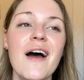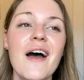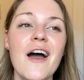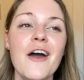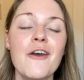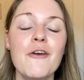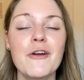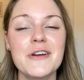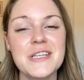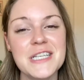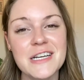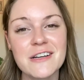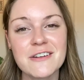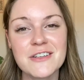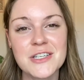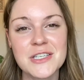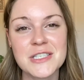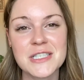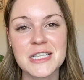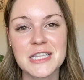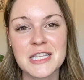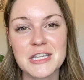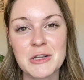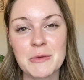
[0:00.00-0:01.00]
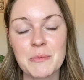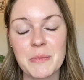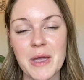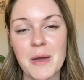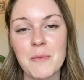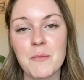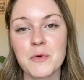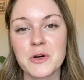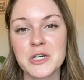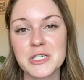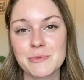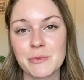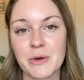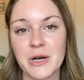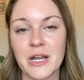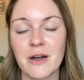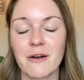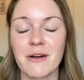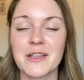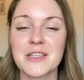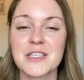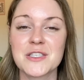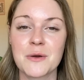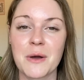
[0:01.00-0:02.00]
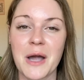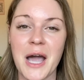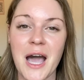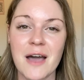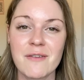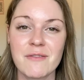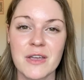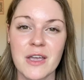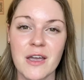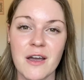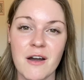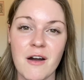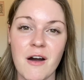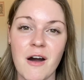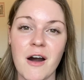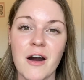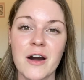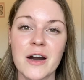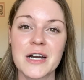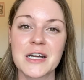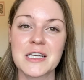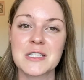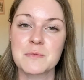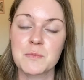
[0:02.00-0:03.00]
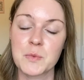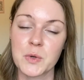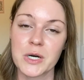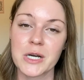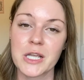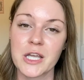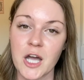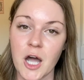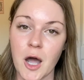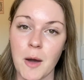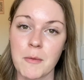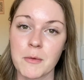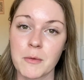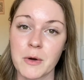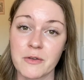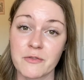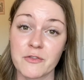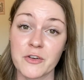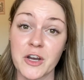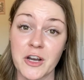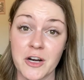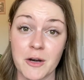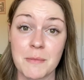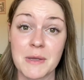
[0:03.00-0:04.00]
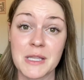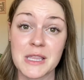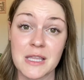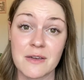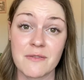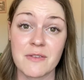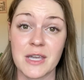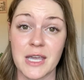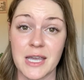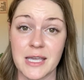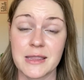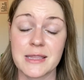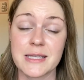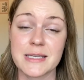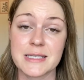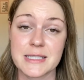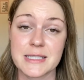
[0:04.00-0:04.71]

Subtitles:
Norterra is just a little bit more spread out, and so having a car is pretty common if you're going to be living in this